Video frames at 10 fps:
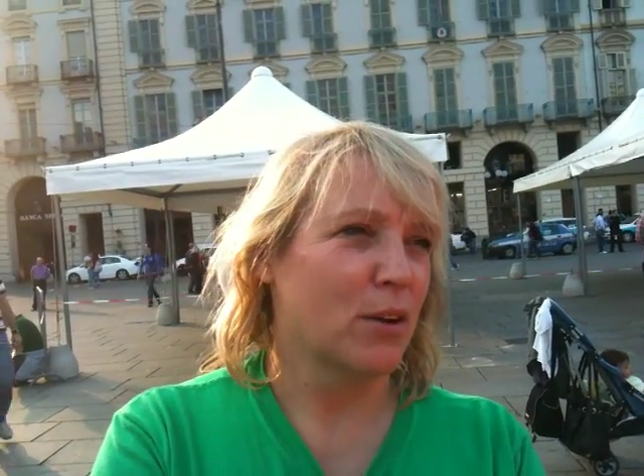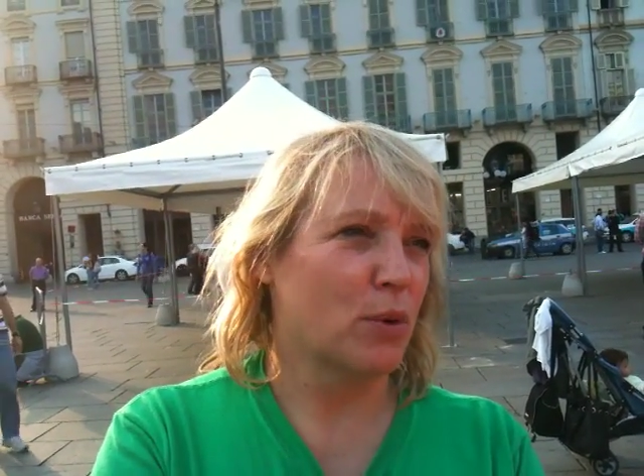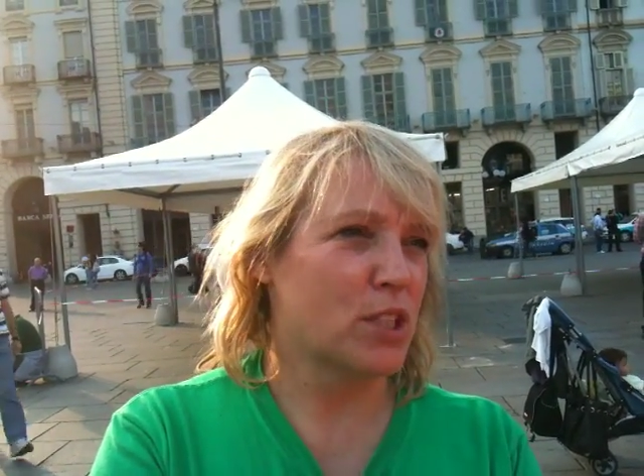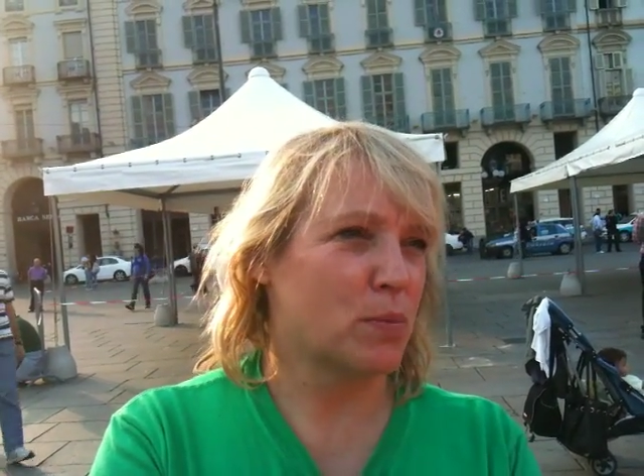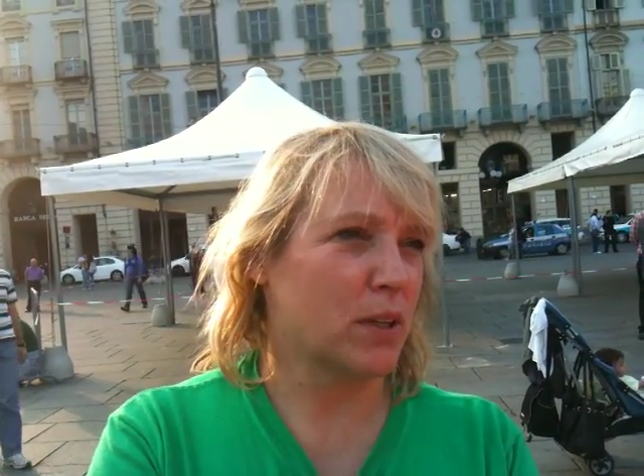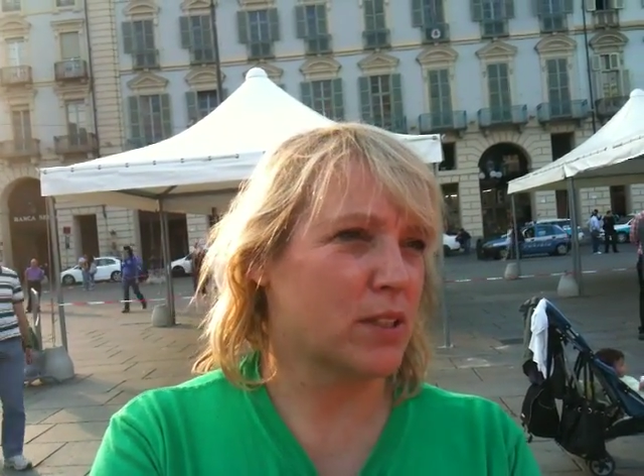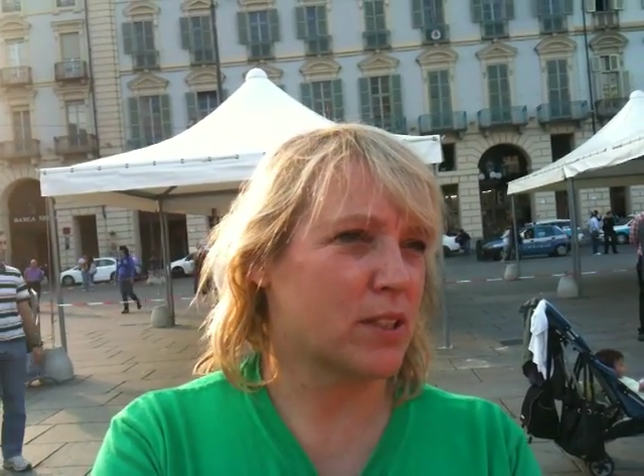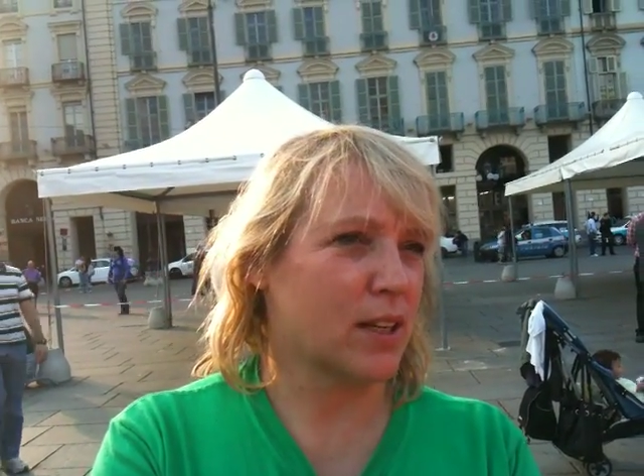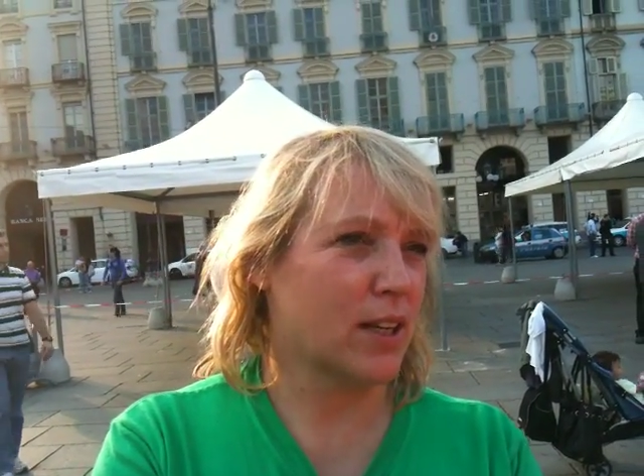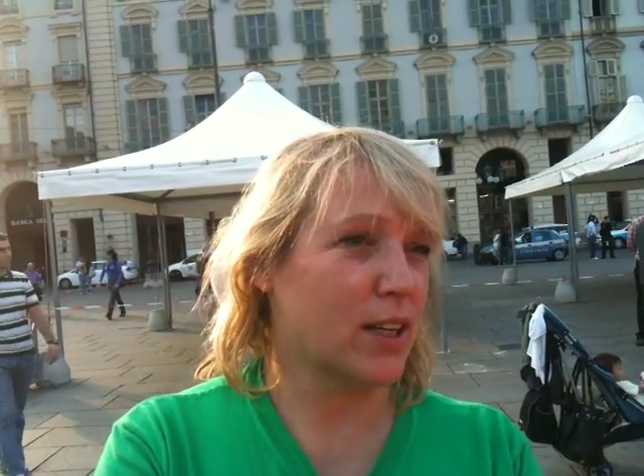we
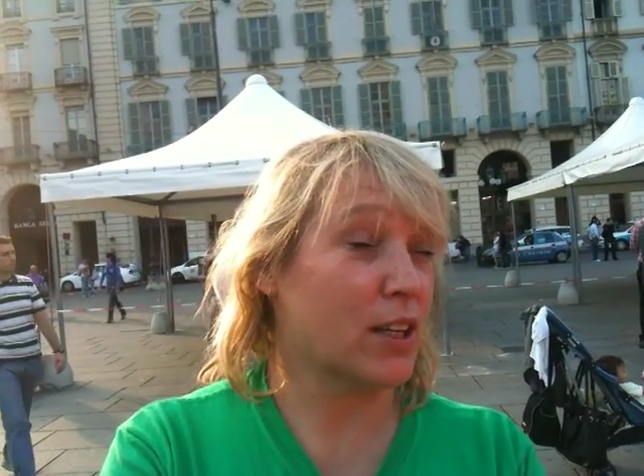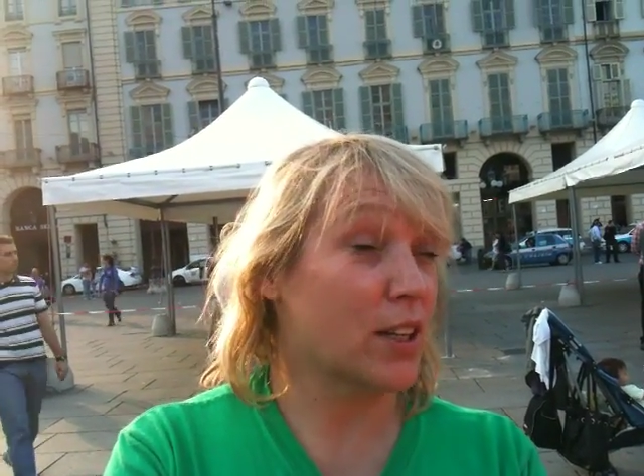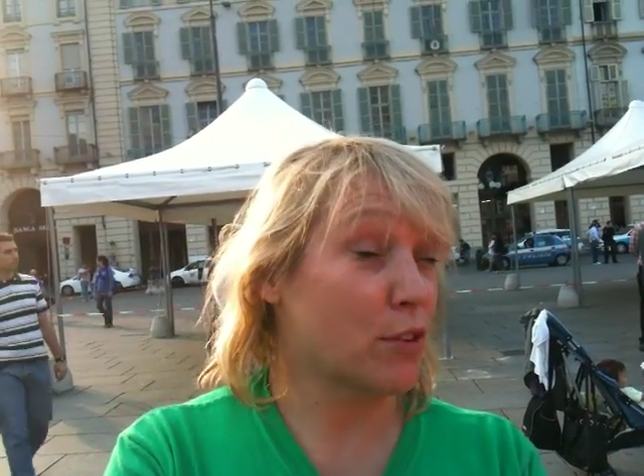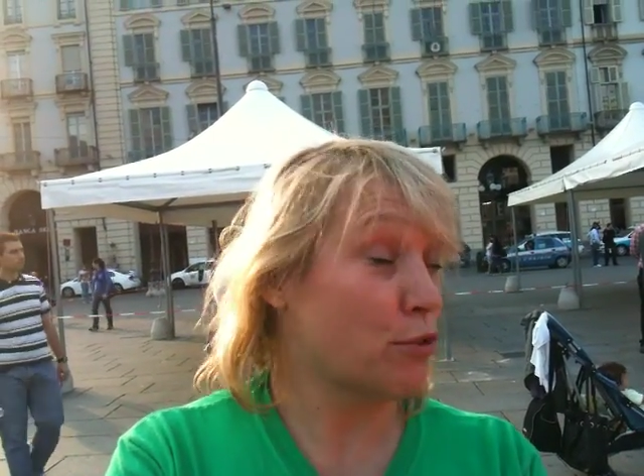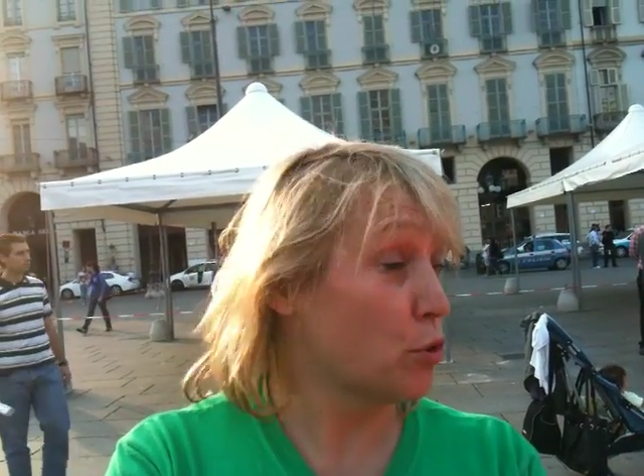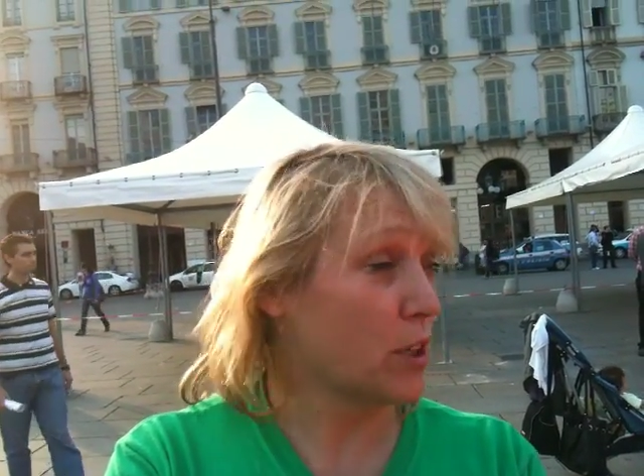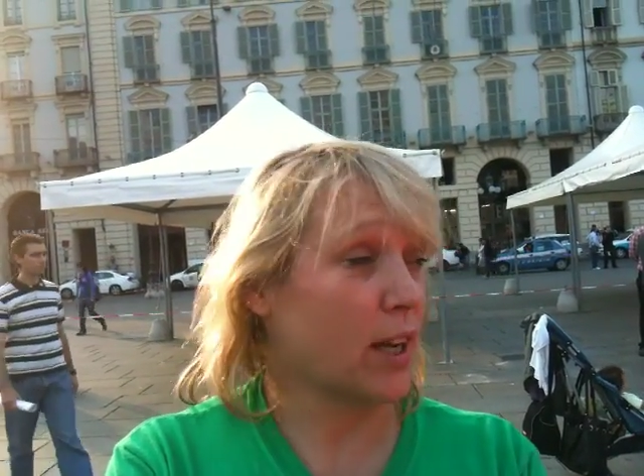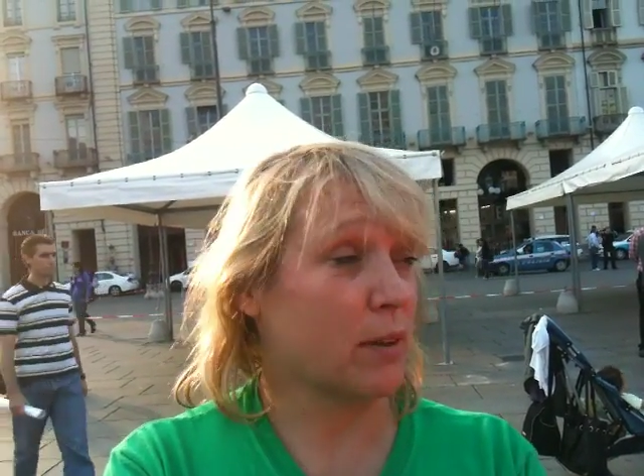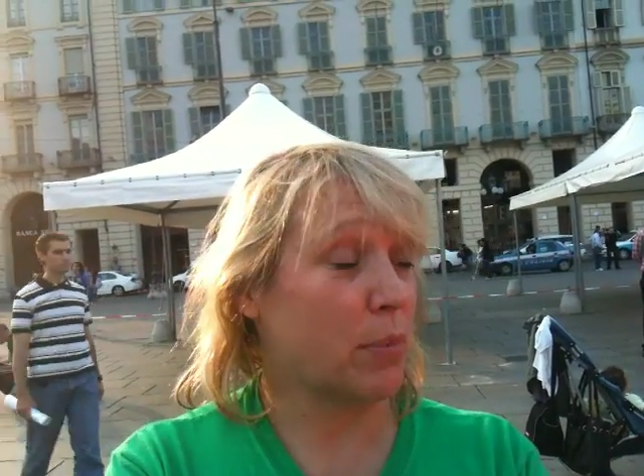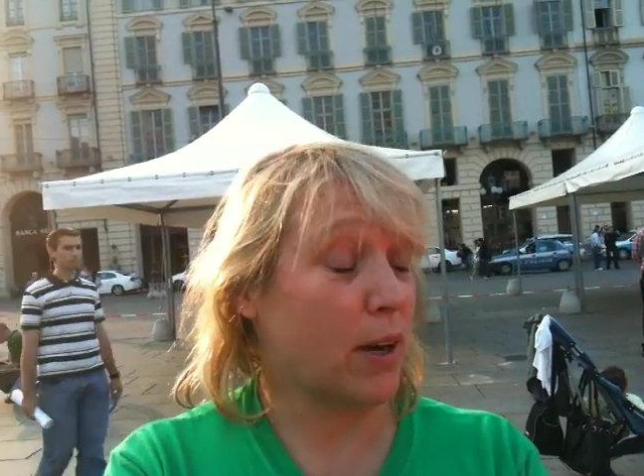spent uh, a full
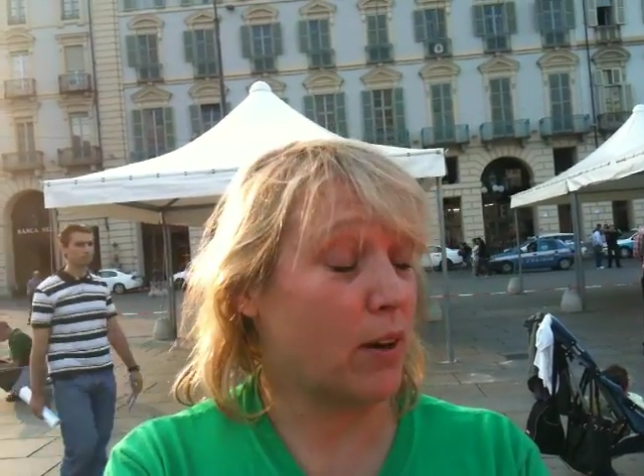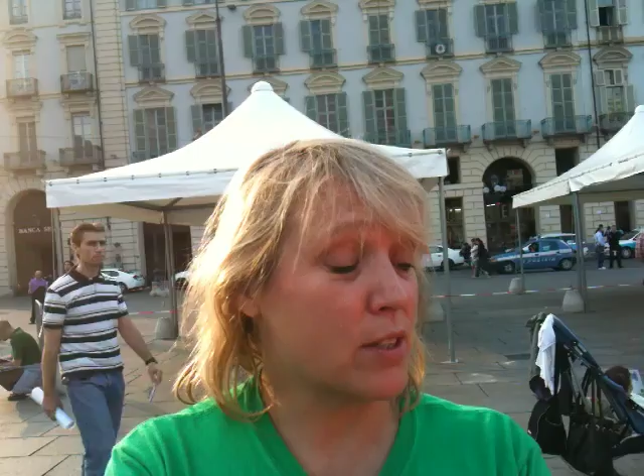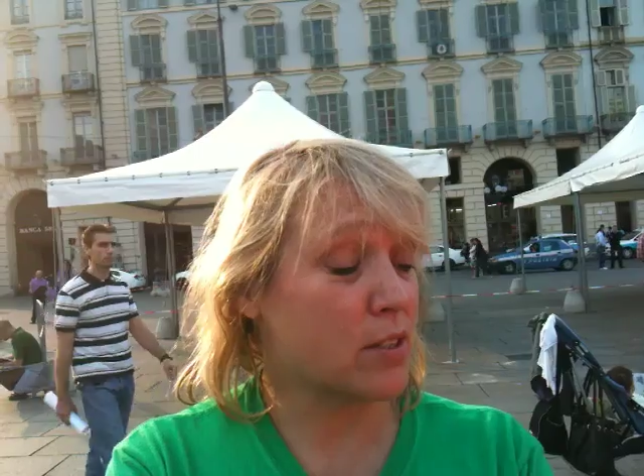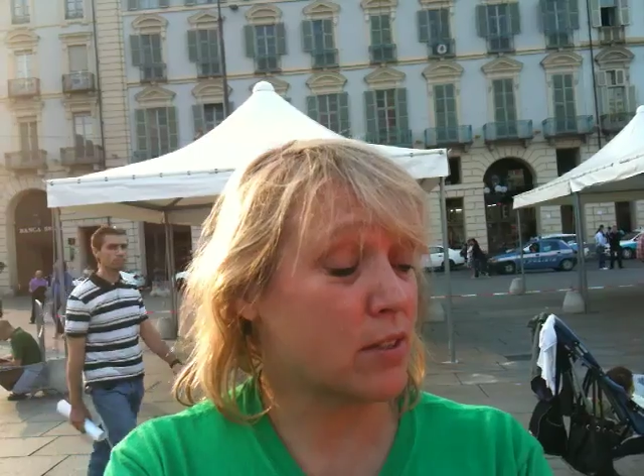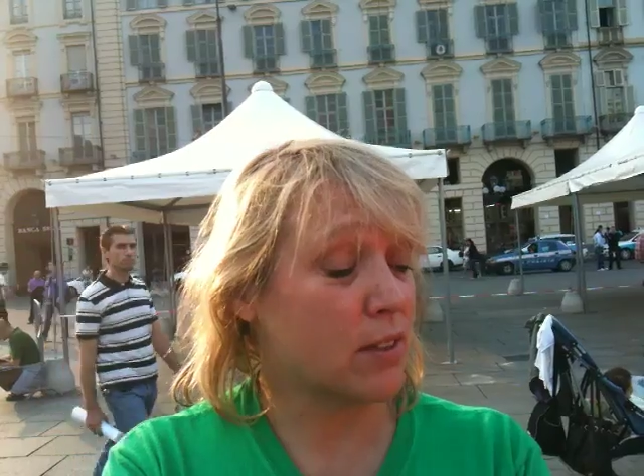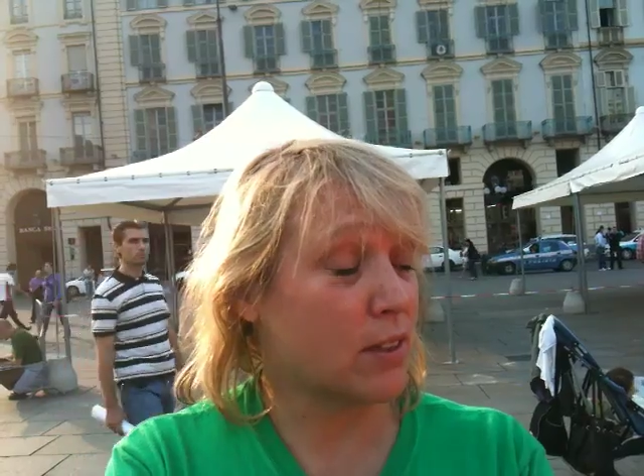day in Paris.